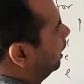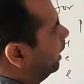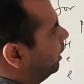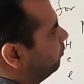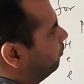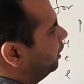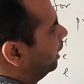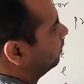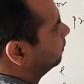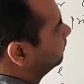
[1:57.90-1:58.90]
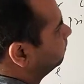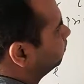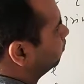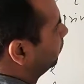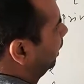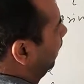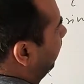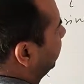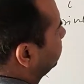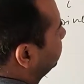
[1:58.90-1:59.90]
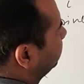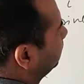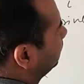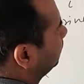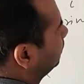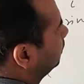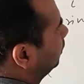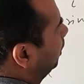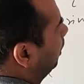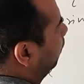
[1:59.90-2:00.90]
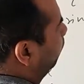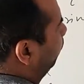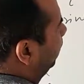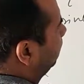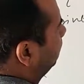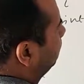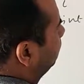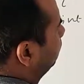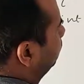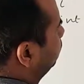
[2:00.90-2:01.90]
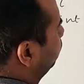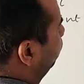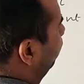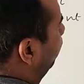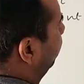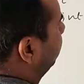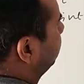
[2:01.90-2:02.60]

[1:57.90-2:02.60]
if we have S 1 to 4,